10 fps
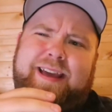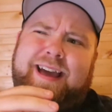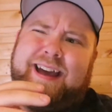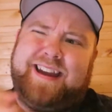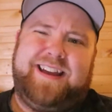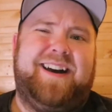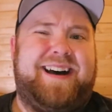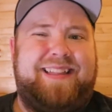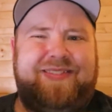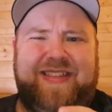kind of
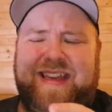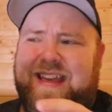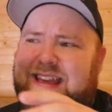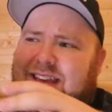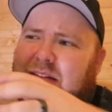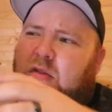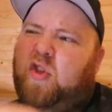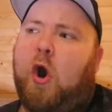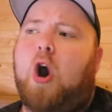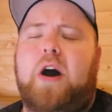got the
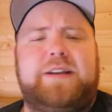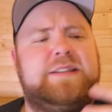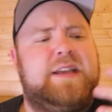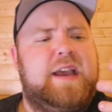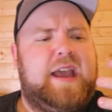loss